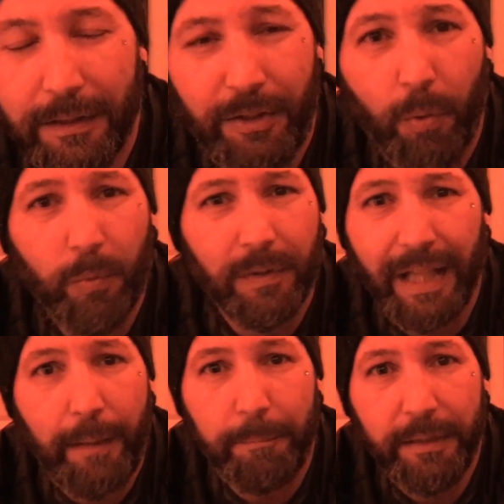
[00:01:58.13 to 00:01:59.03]
Don't
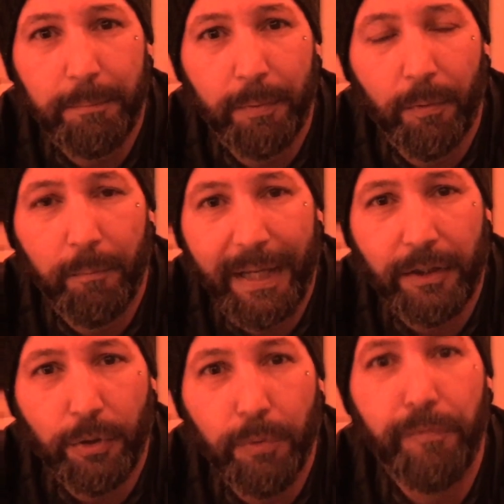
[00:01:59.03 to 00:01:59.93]
let people
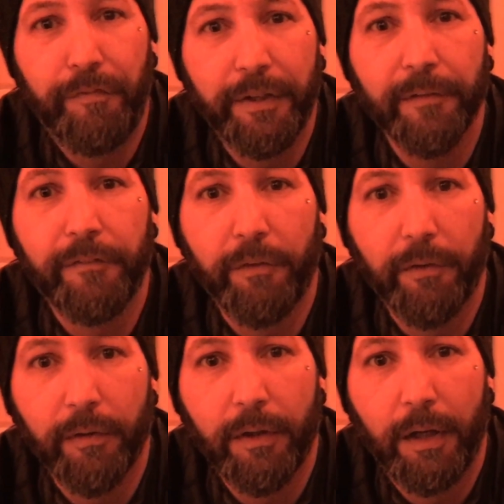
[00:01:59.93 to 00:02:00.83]
make you
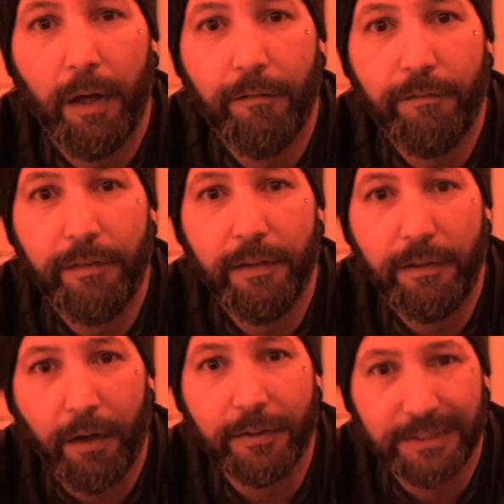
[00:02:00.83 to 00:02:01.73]
fearful of the
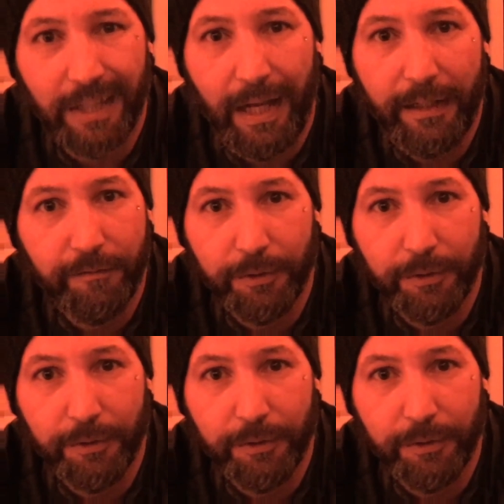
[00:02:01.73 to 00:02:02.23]
dark side of